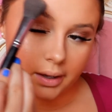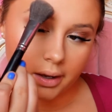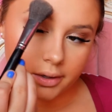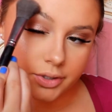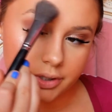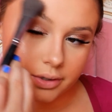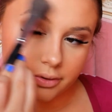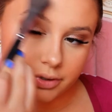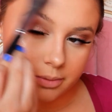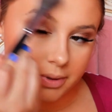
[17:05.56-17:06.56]
and she
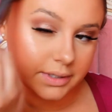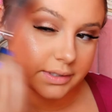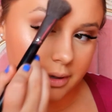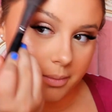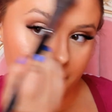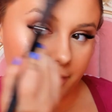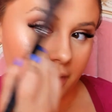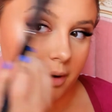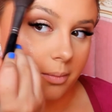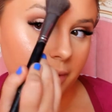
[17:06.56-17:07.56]
usually puts some over
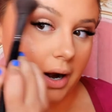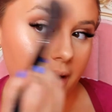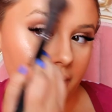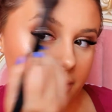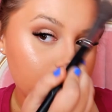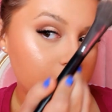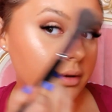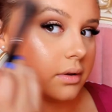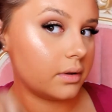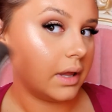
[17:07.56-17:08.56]
her brow
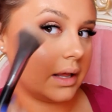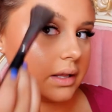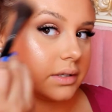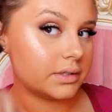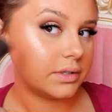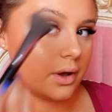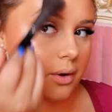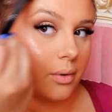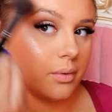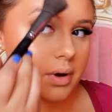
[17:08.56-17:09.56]
like
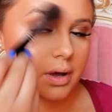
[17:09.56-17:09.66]
so.